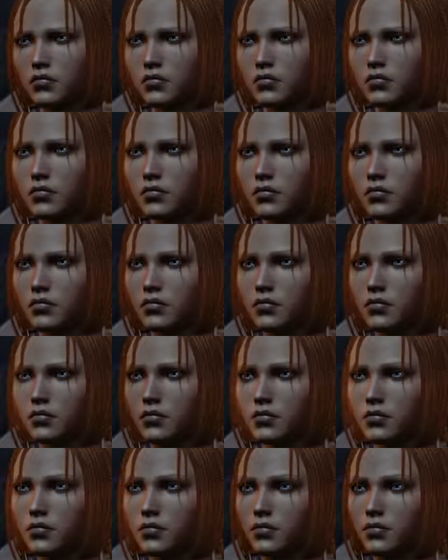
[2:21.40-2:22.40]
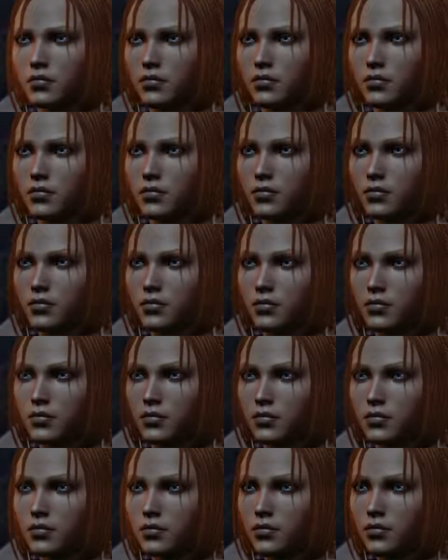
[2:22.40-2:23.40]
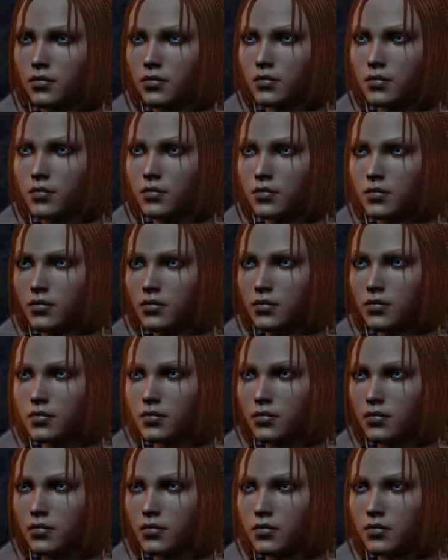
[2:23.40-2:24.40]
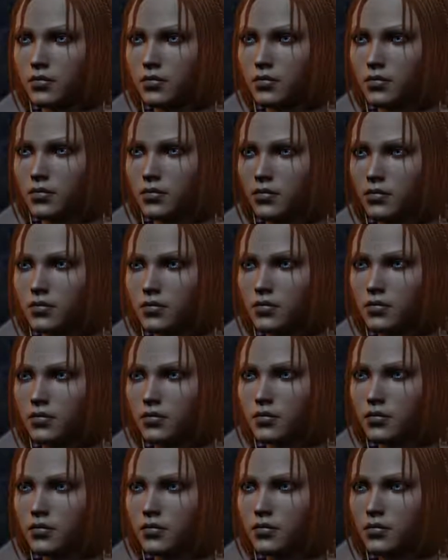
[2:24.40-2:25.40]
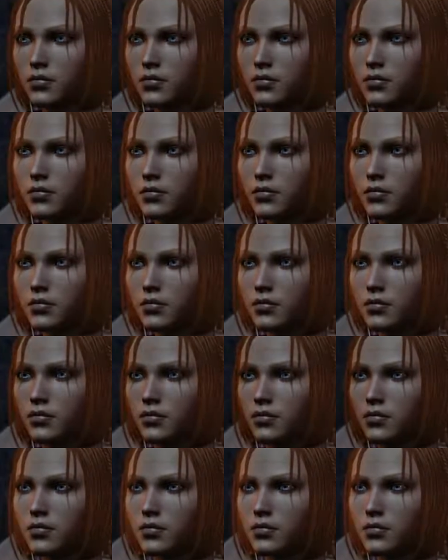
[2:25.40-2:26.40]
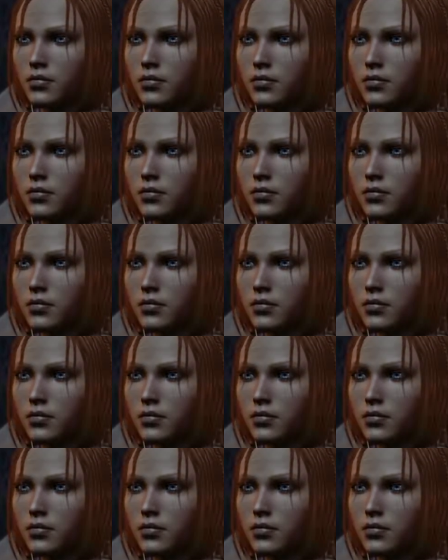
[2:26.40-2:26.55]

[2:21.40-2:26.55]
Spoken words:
[no speech]